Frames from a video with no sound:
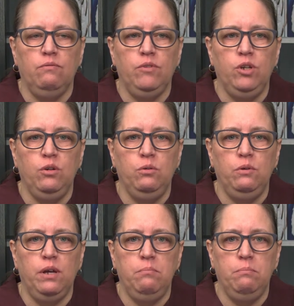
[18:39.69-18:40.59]
You
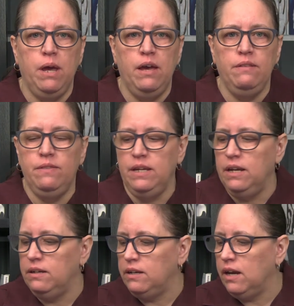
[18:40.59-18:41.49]
embed the
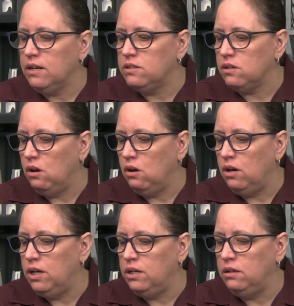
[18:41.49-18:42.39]
index
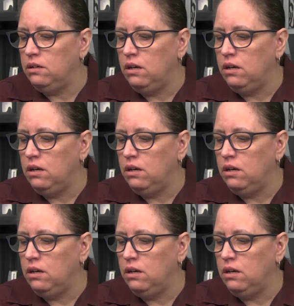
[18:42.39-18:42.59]
on